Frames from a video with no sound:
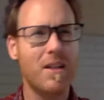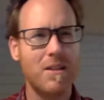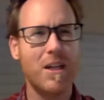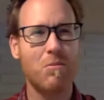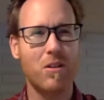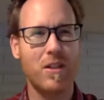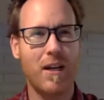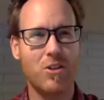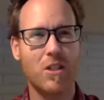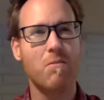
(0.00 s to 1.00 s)
Terrible
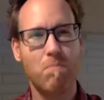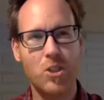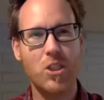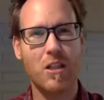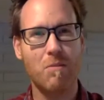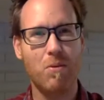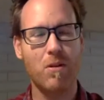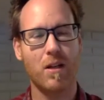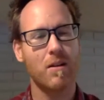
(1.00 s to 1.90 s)
analogy, but you get the point.